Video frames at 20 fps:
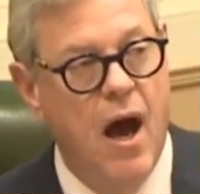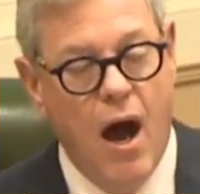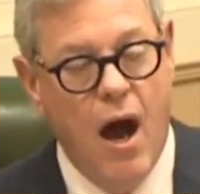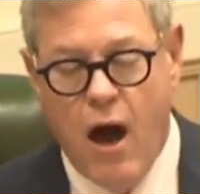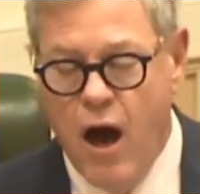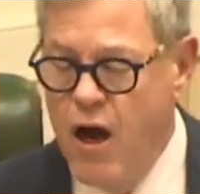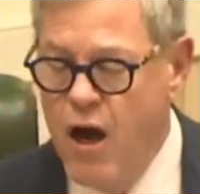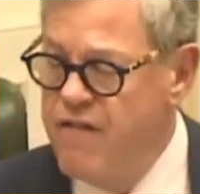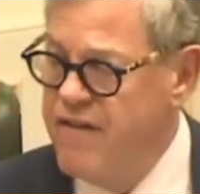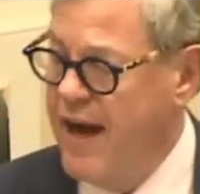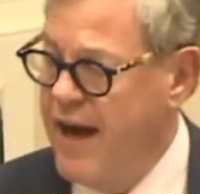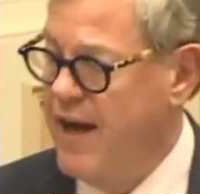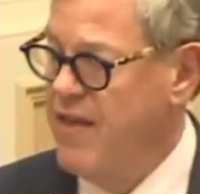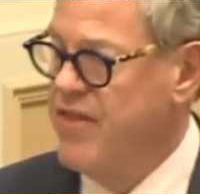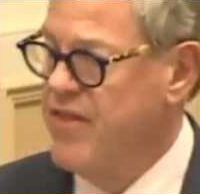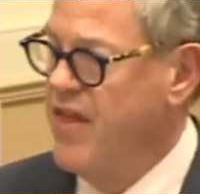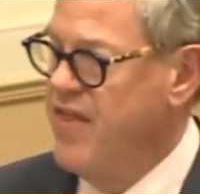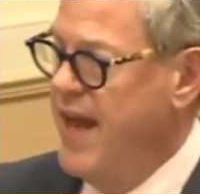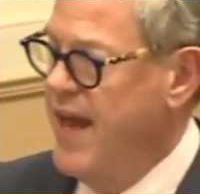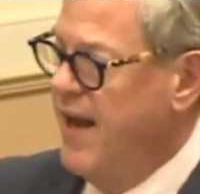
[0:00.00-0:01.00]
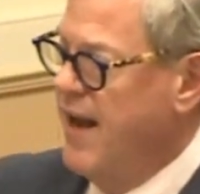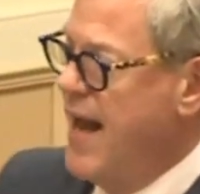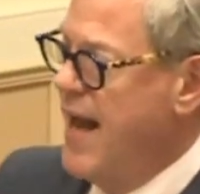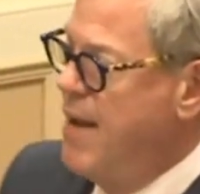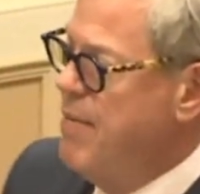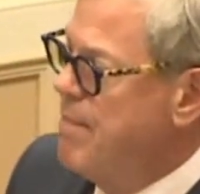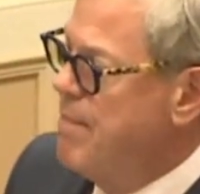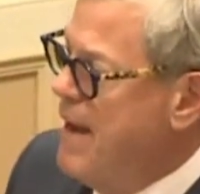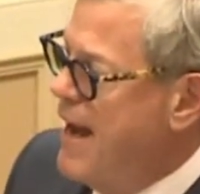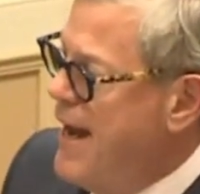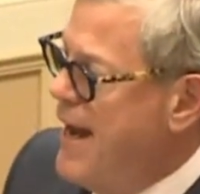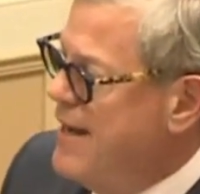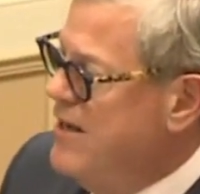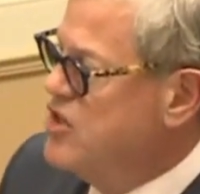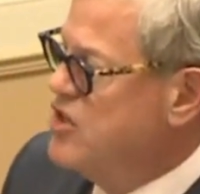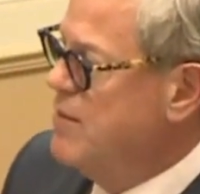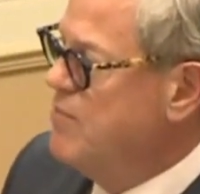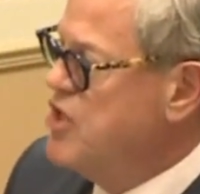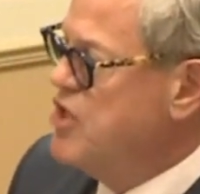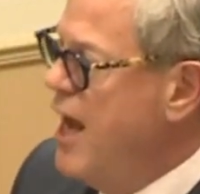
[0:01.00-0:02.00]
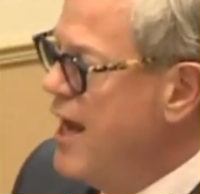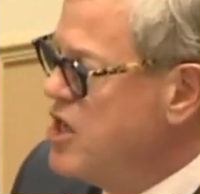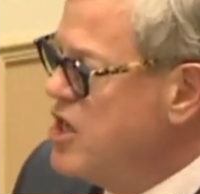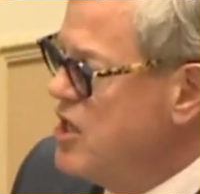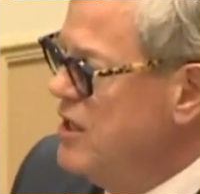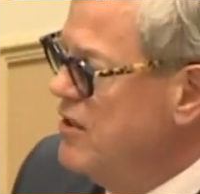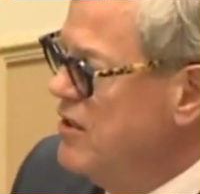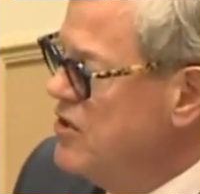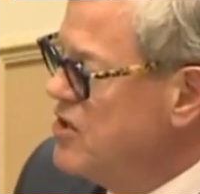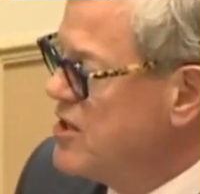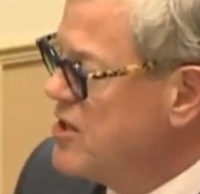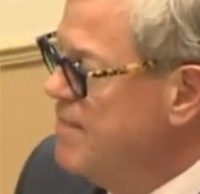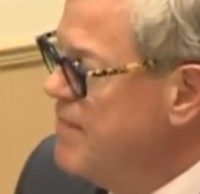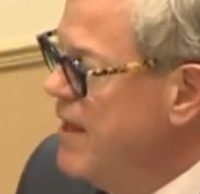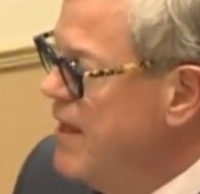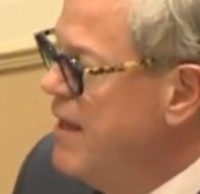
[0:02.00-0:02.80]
over the then Labor Party's objections,